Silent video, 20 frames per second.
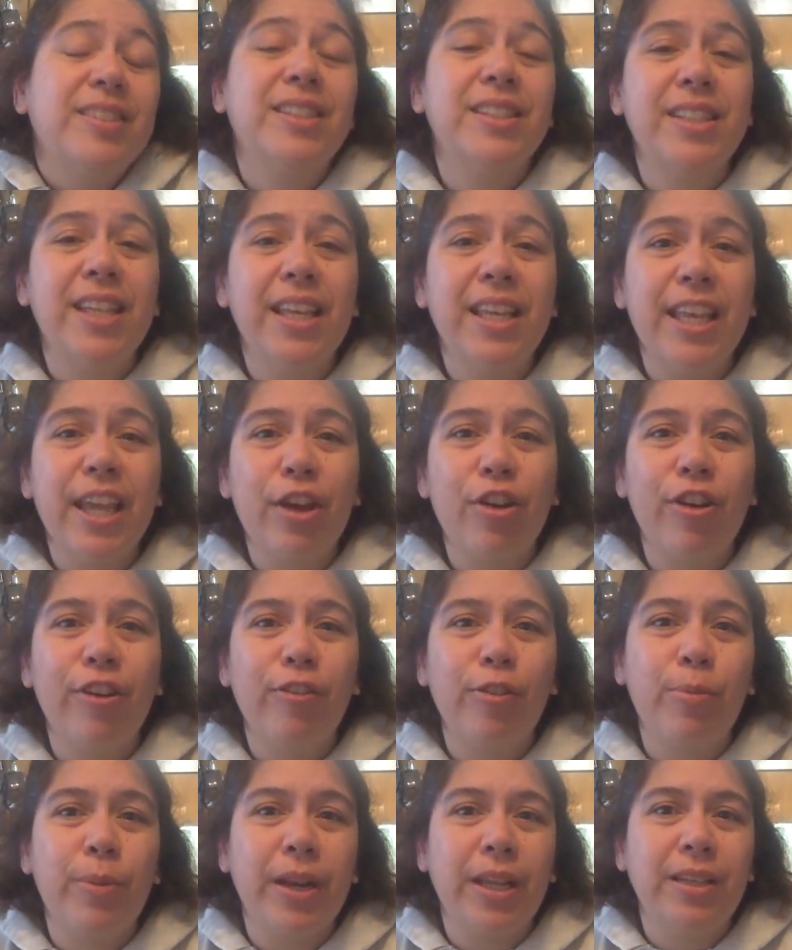Take care,
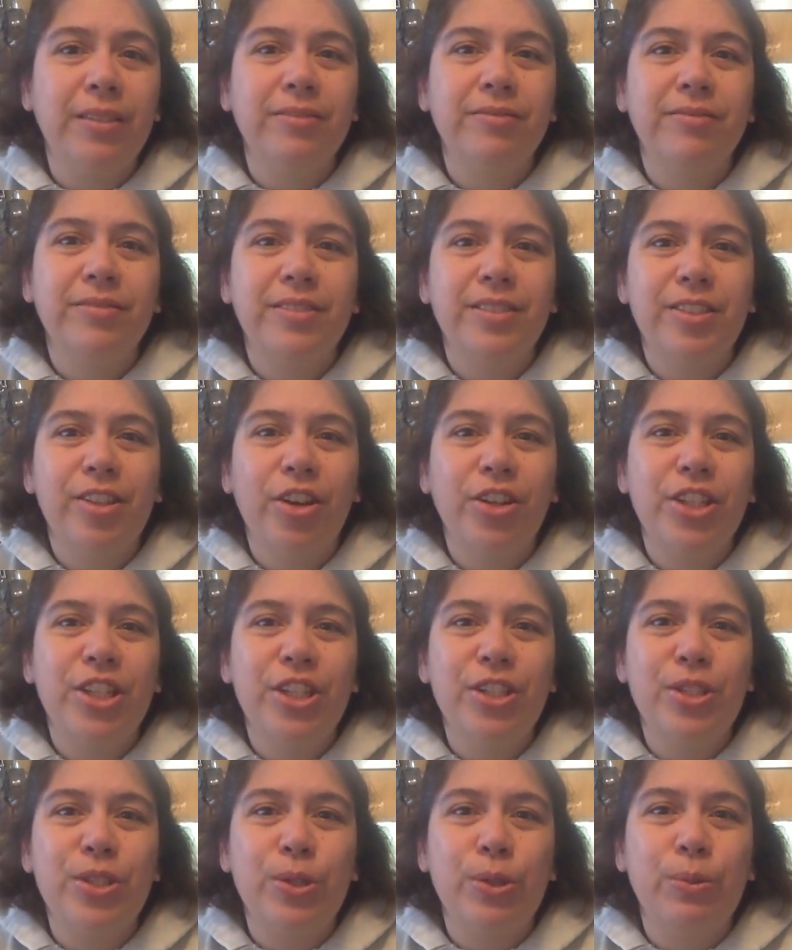everybody. Talk to
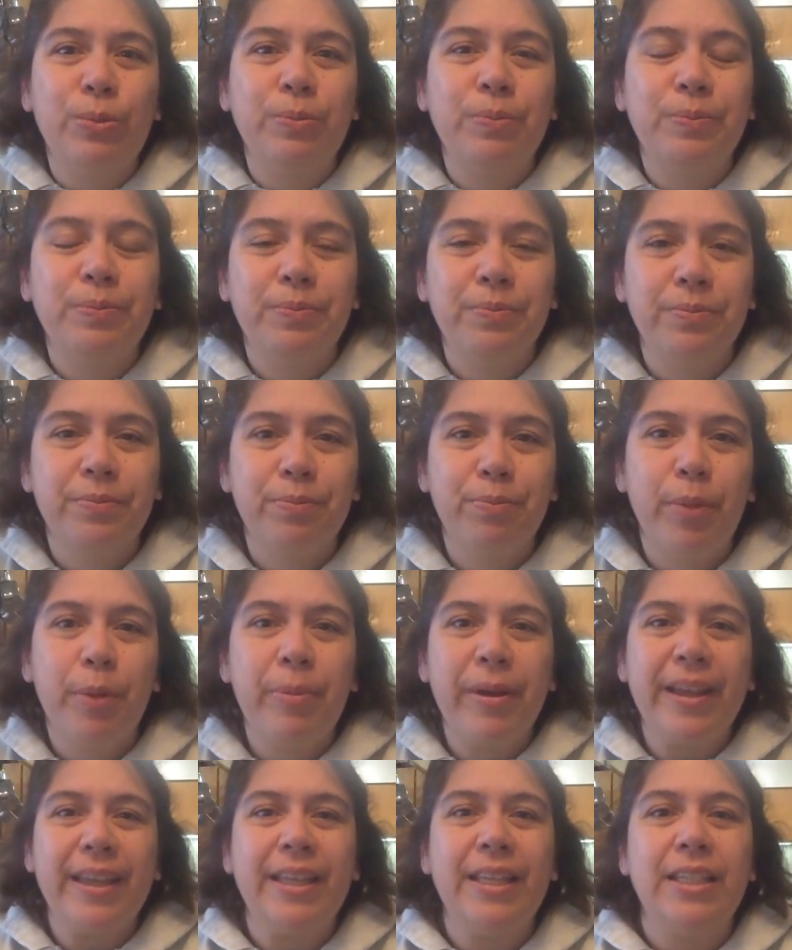you soon. Bye
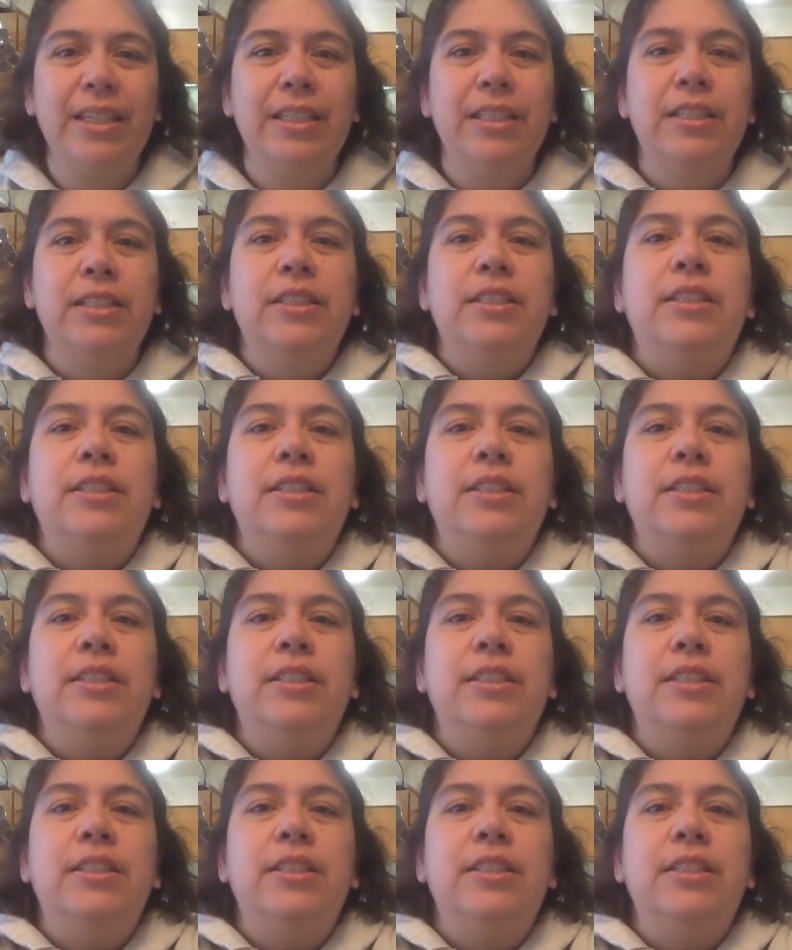bye.